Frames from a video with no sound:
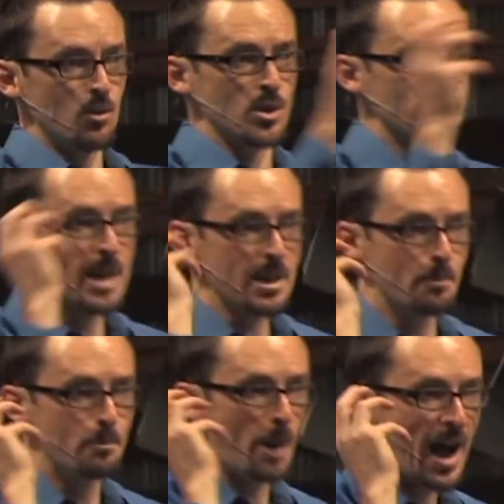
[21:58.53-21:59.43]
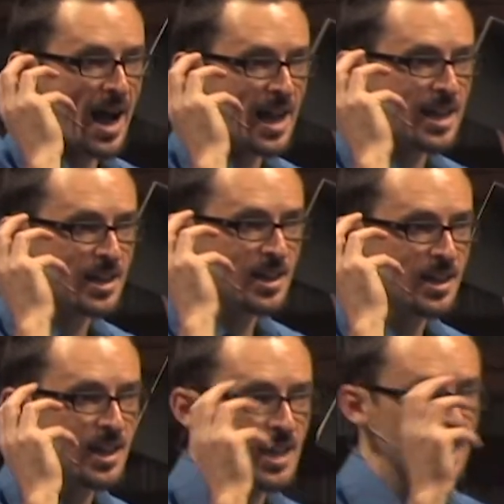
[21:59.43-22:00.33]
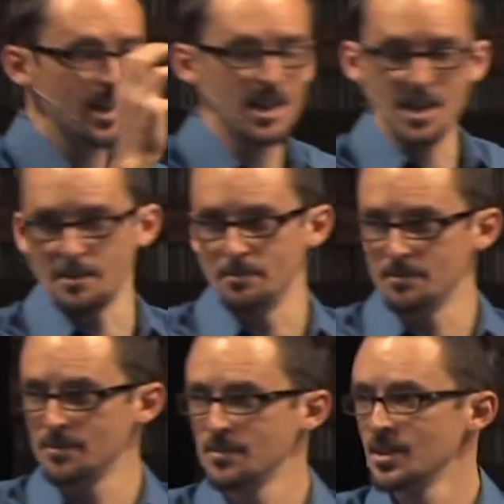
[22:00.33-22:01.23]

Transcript: was made by Him.